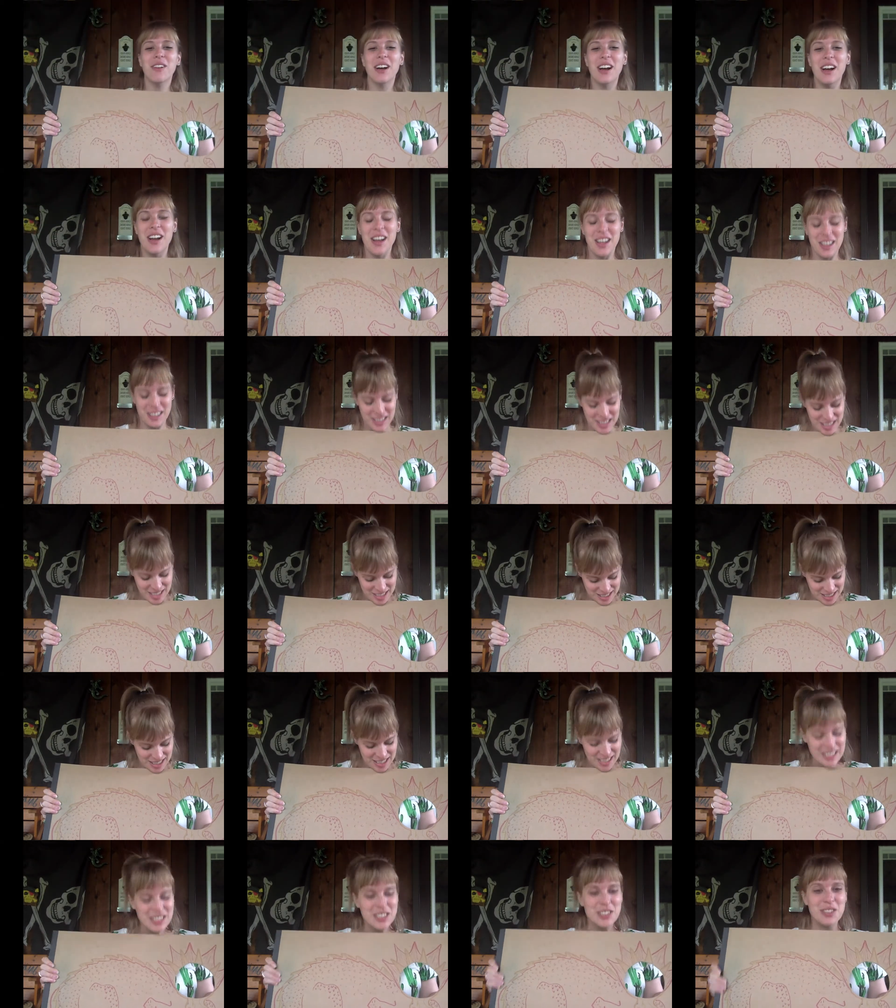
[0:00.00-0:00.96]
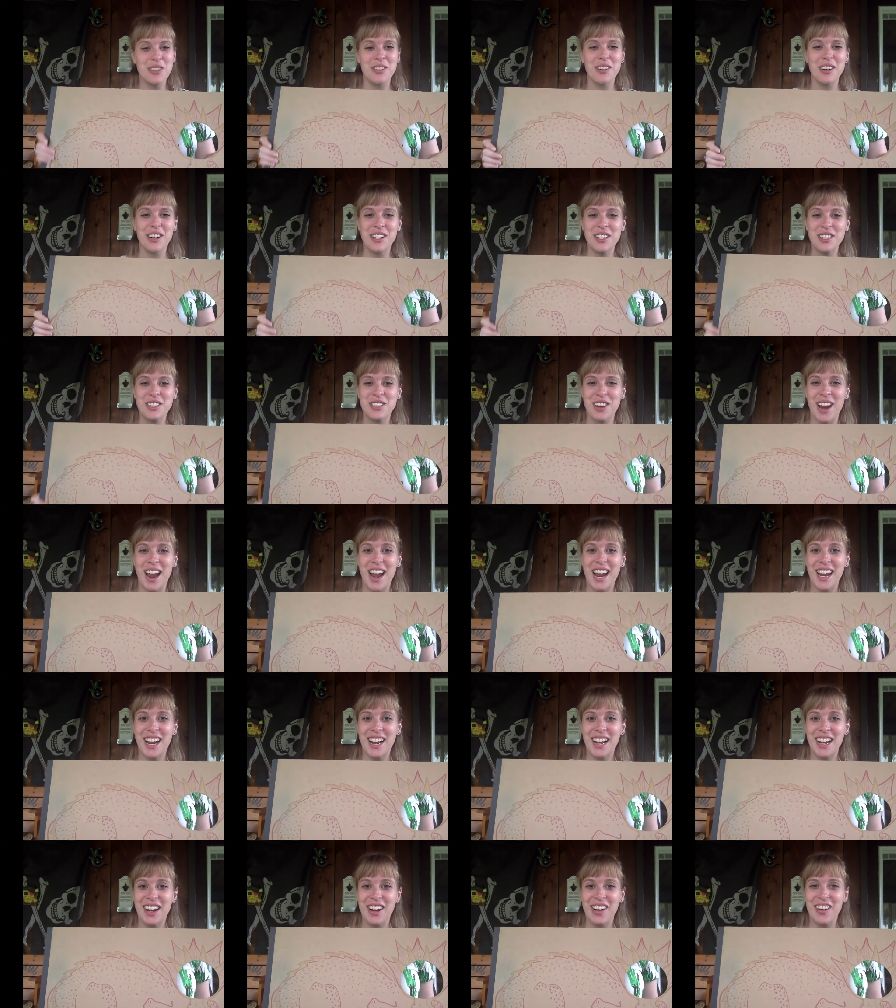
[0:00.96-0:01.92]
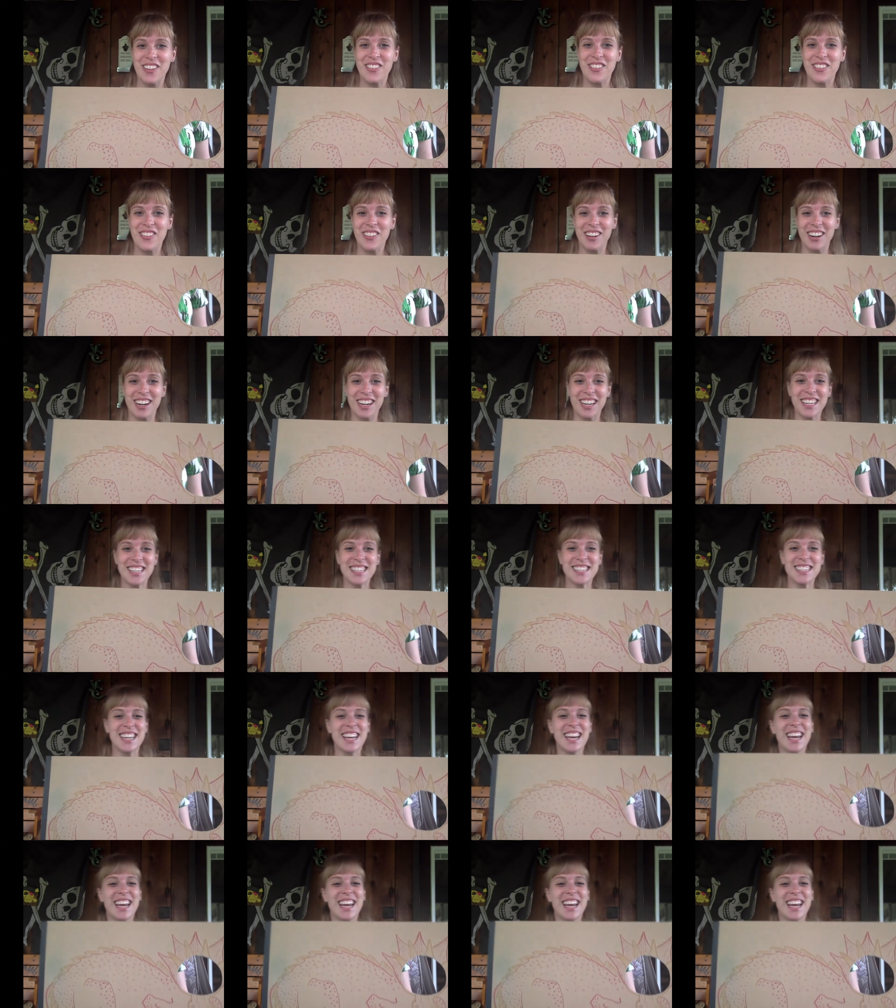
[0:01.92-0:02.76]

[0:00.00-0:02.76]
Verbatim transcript: uh, Liz drew a dragon here for us,